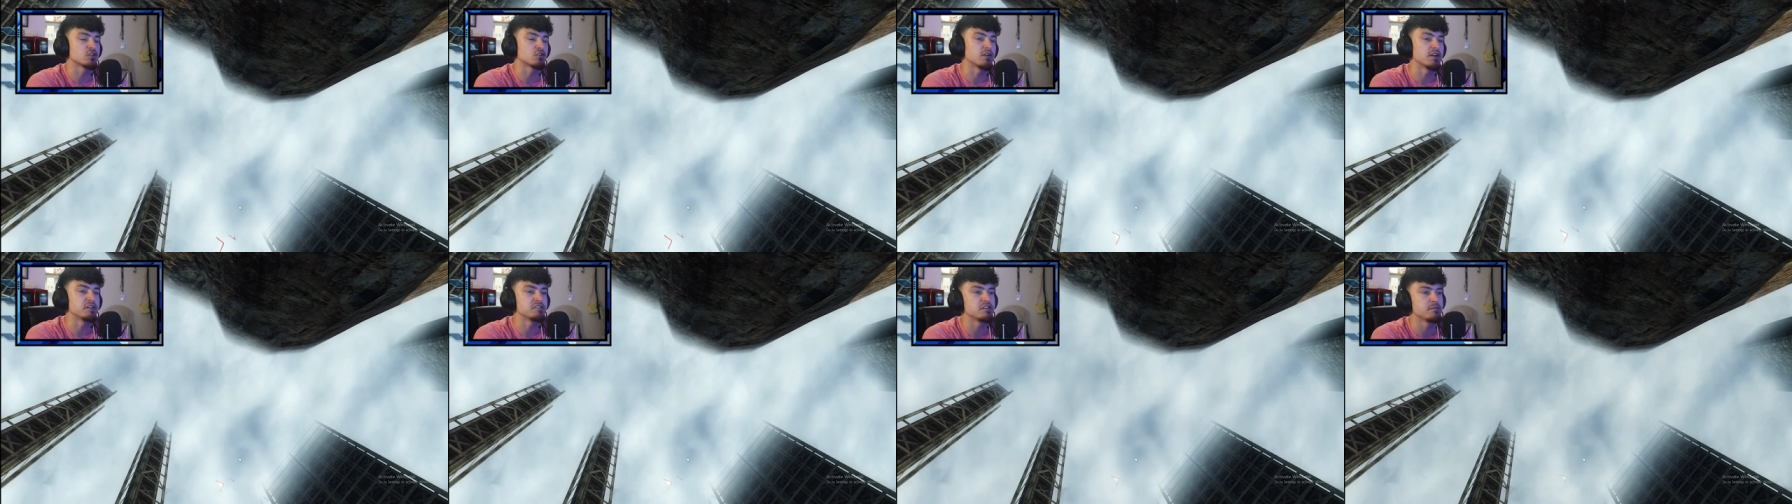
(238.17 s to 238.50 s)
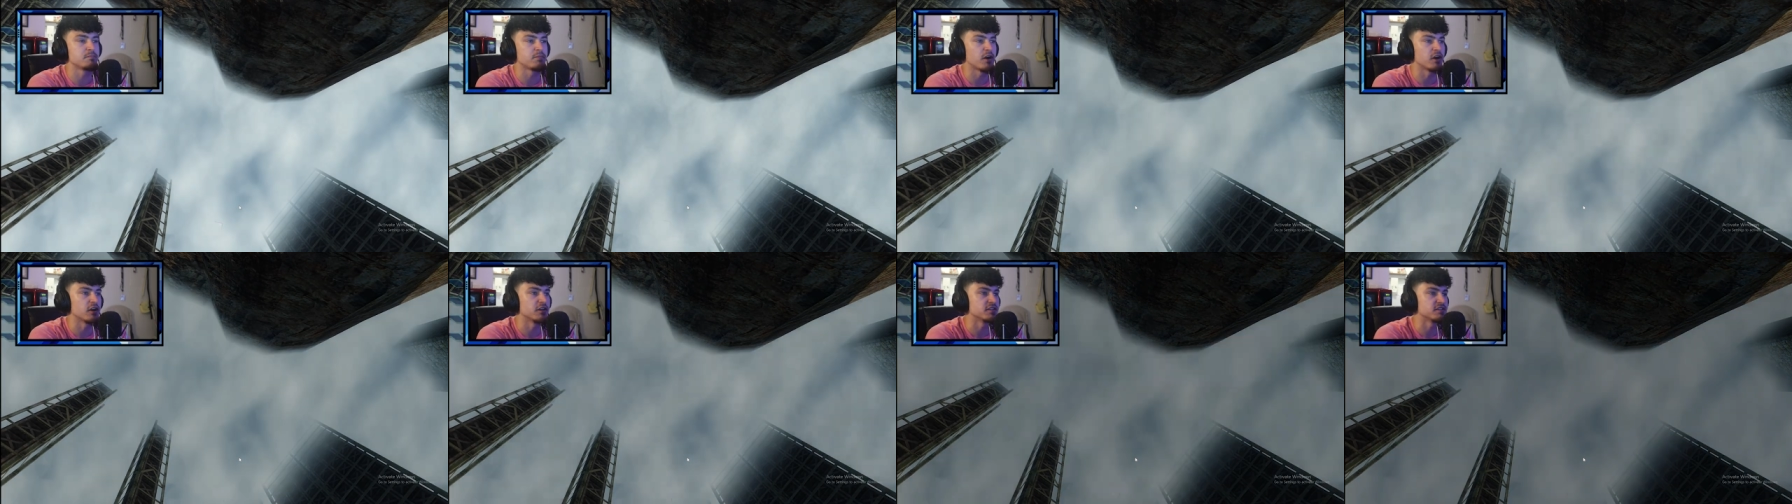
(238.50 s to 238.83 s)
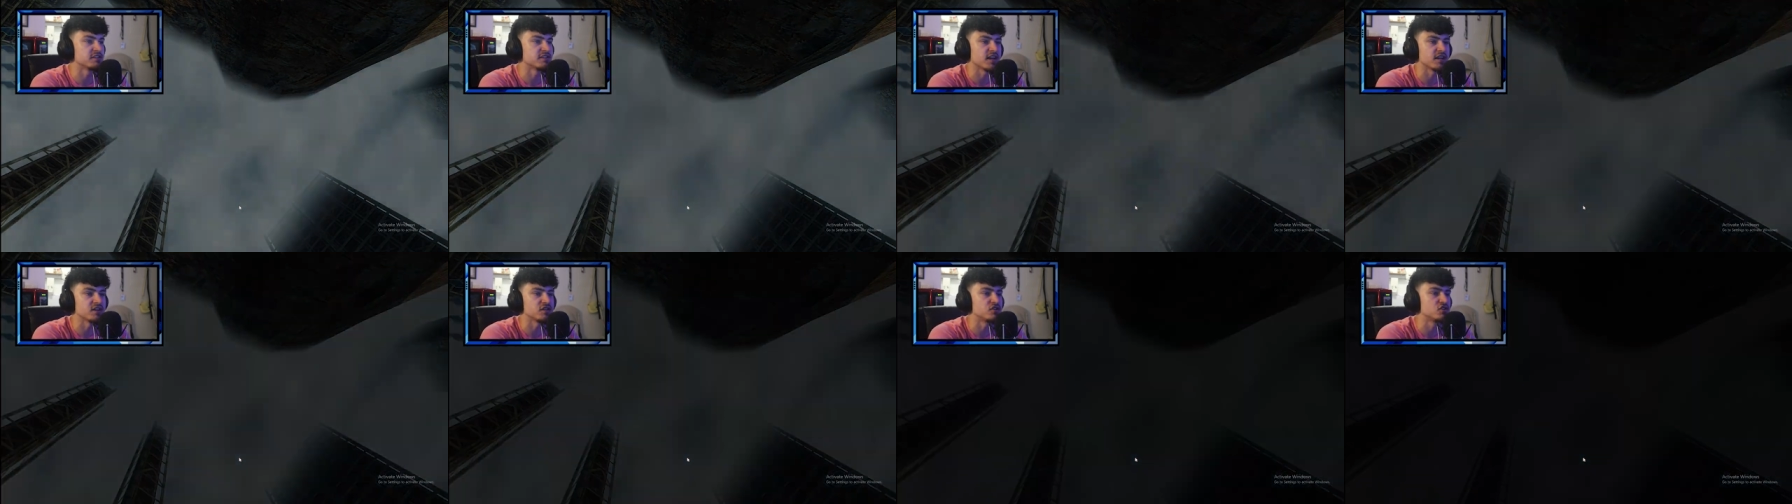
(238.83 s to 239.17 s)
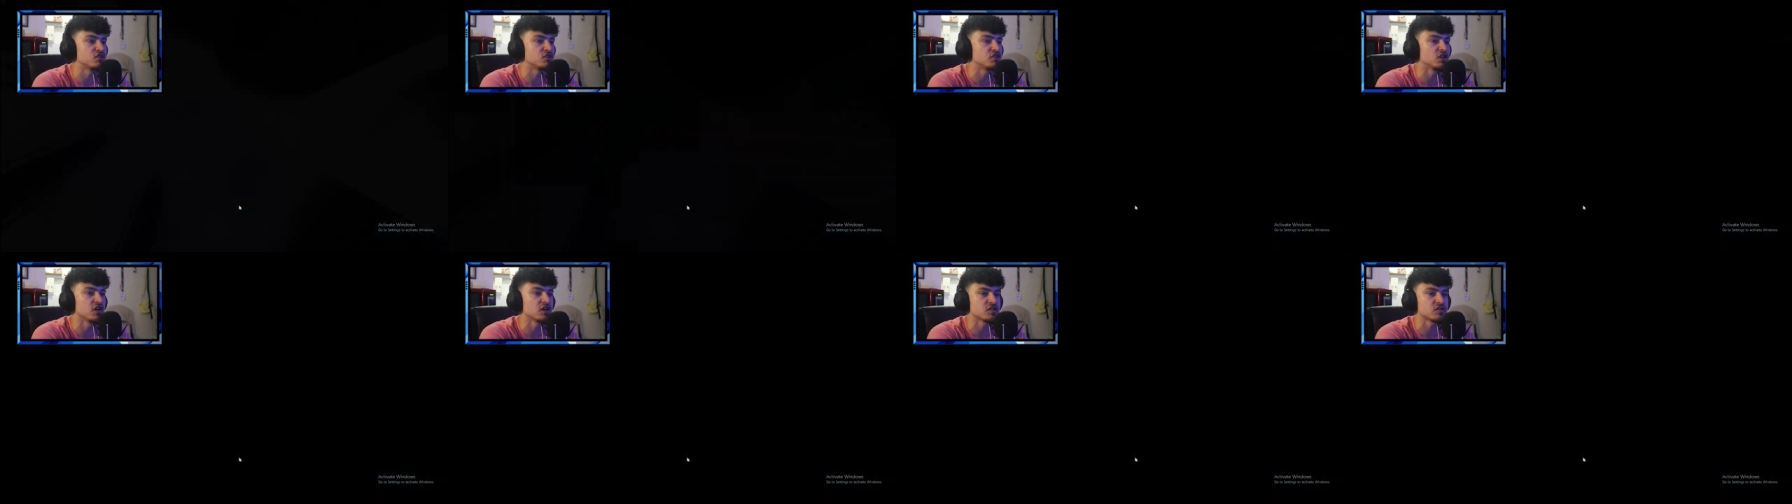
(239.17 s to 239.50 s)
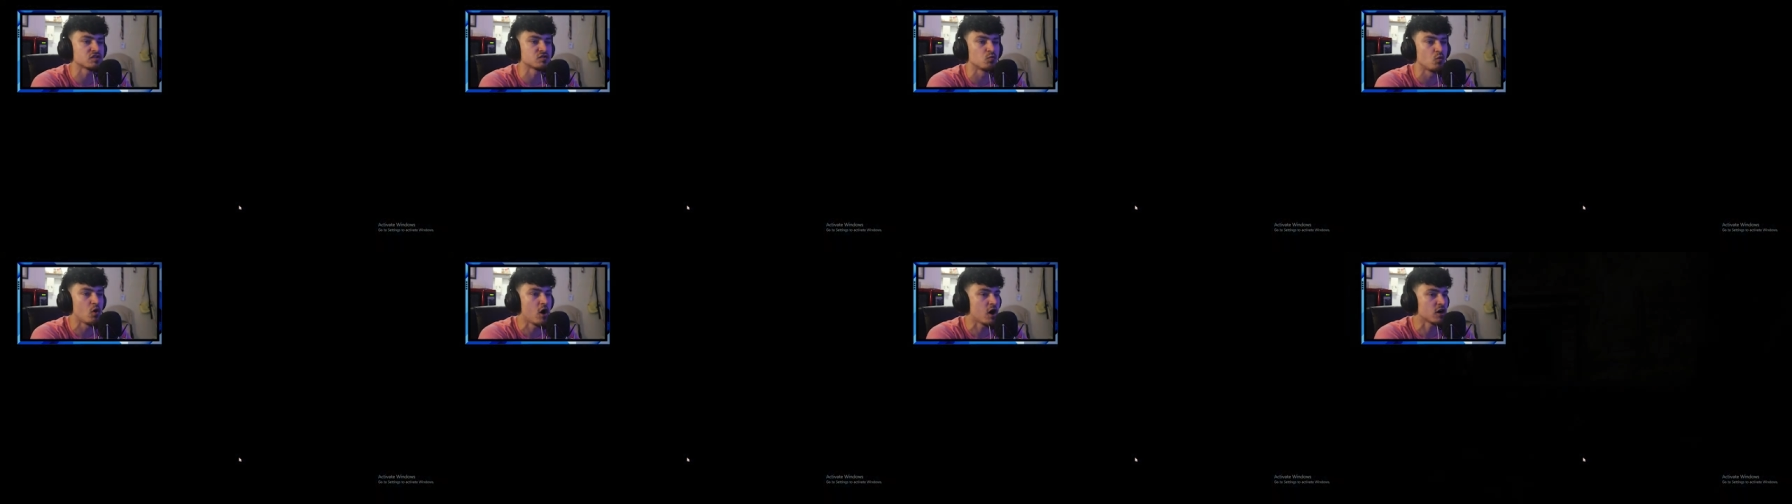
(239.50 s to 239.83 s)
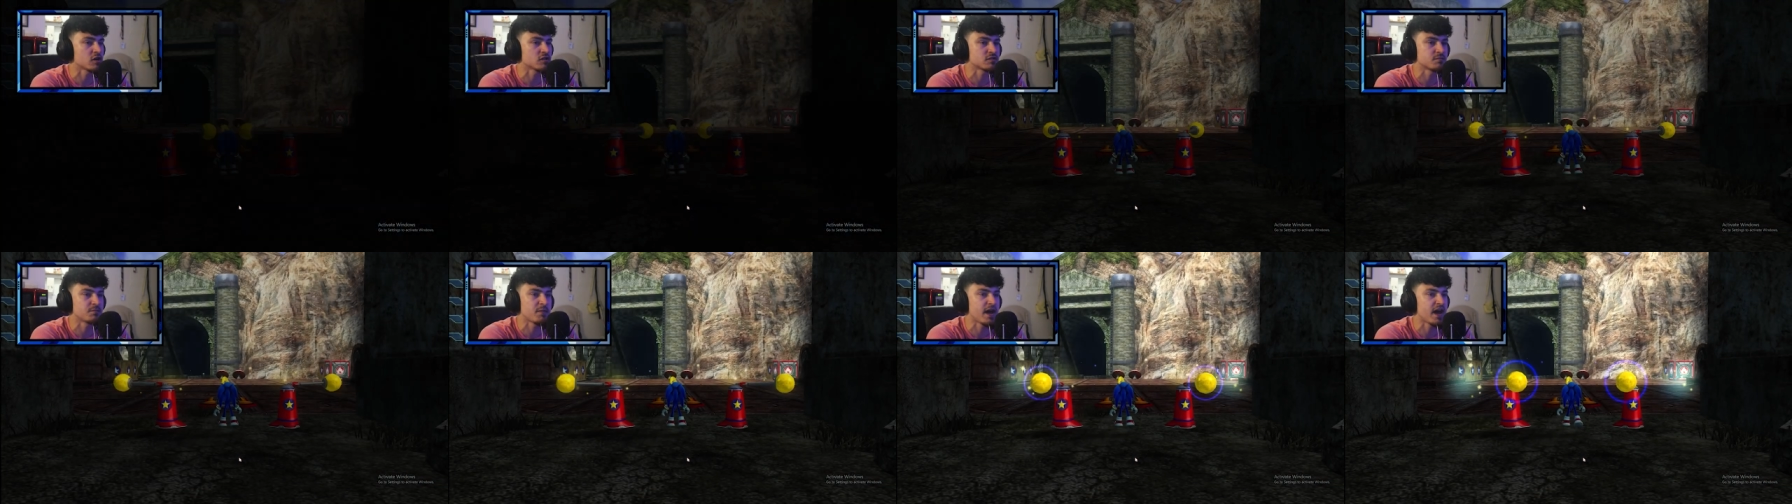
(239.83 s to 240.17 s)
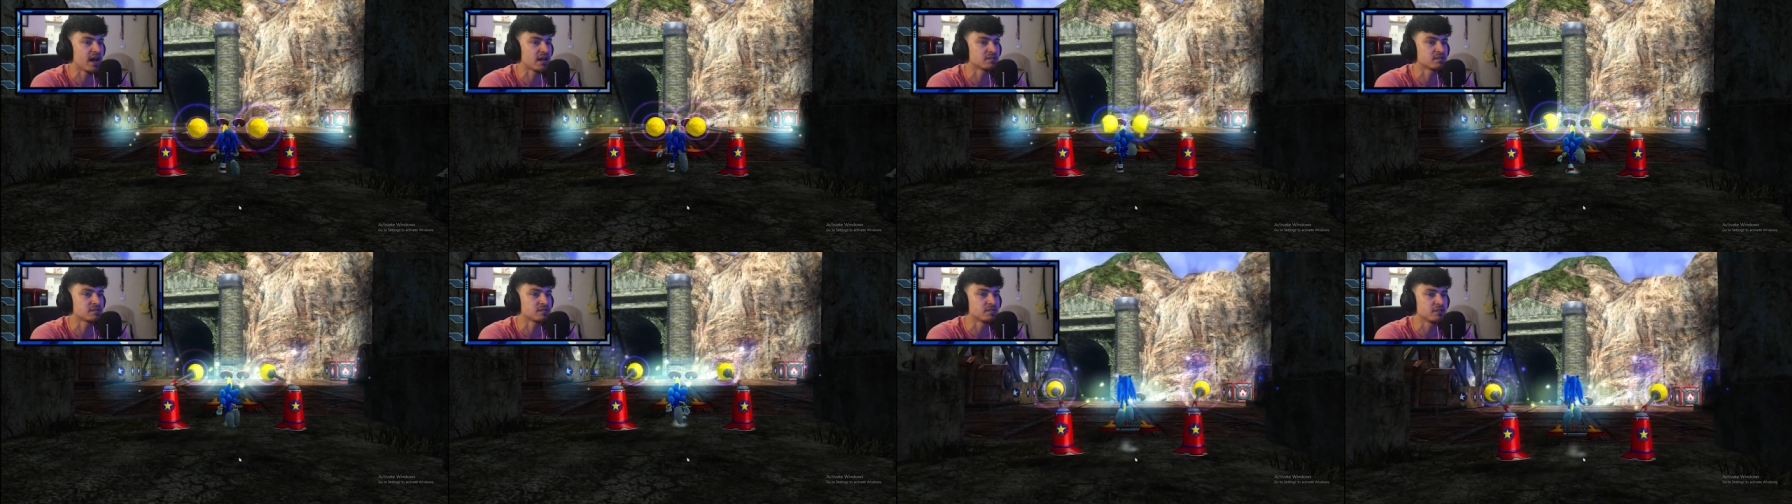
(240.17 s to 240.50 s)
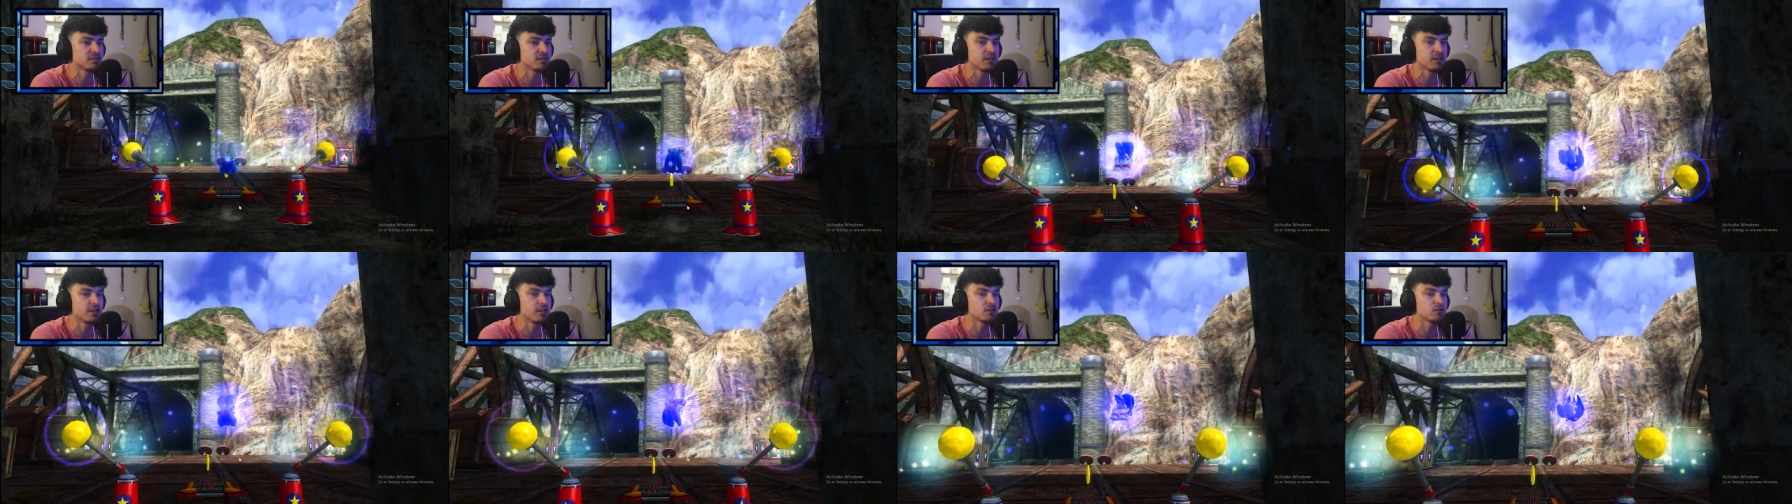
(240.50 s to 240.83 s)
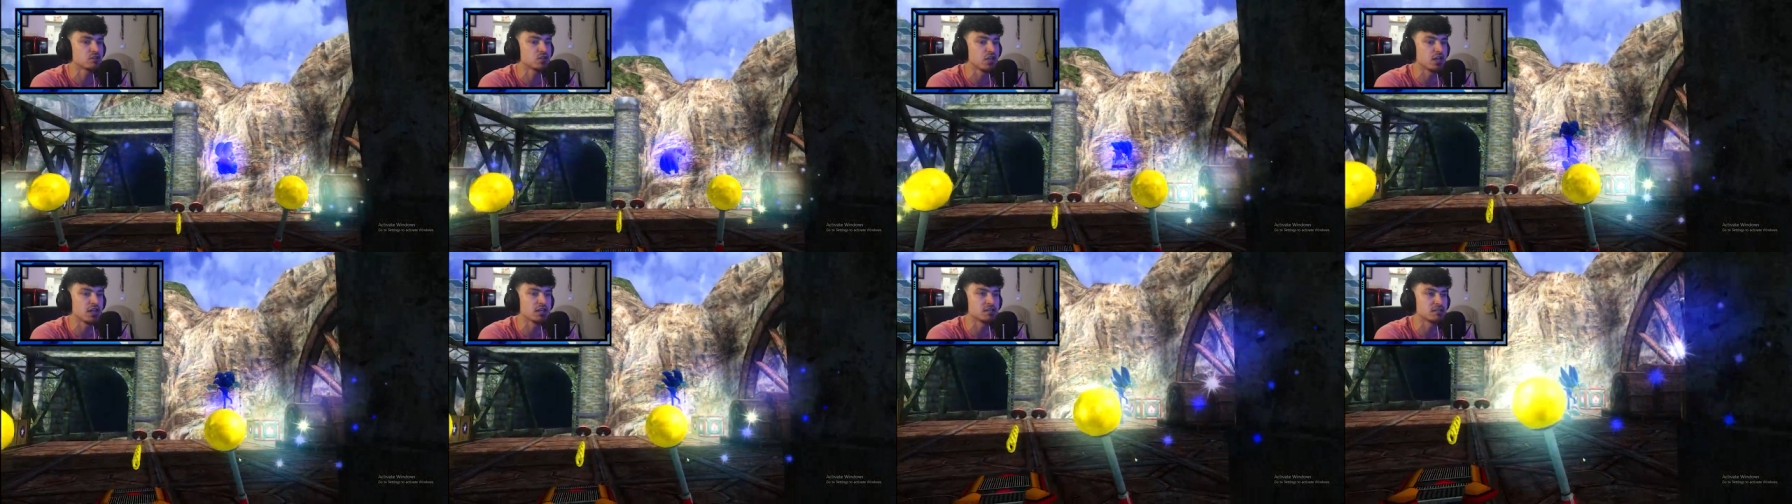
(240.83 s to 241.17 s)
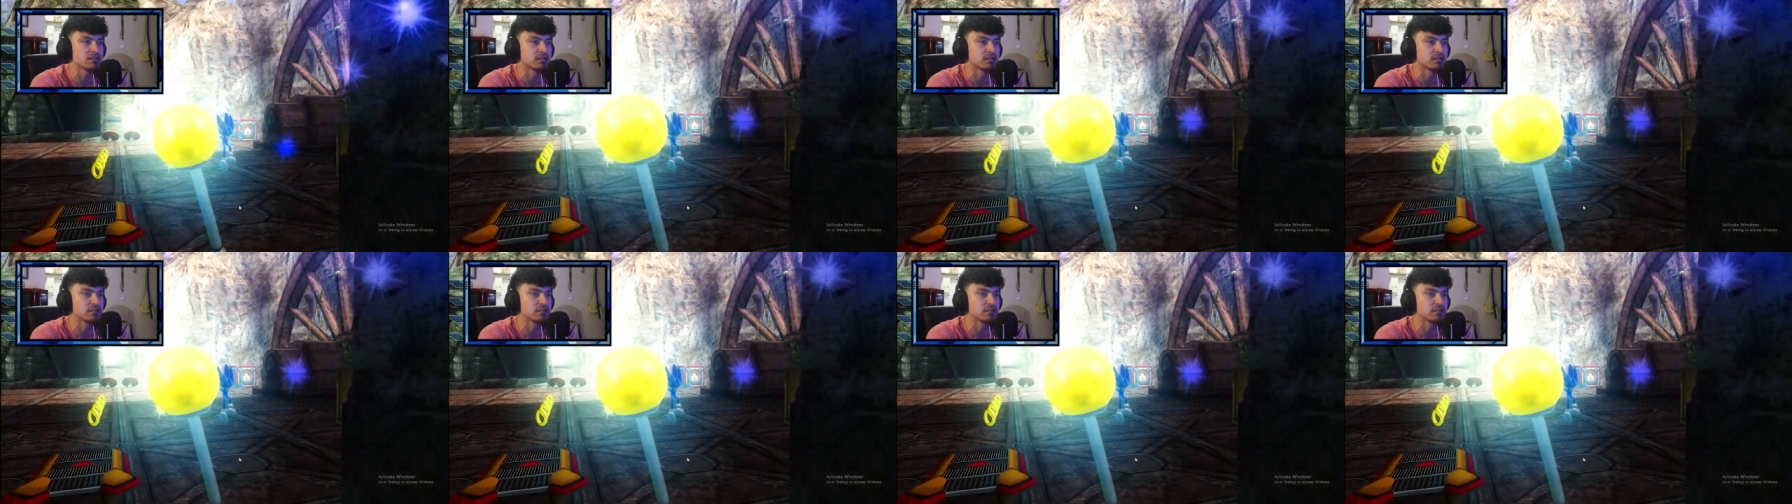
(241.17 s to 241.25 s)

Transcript: crazy part is I just walked past it. It's, it's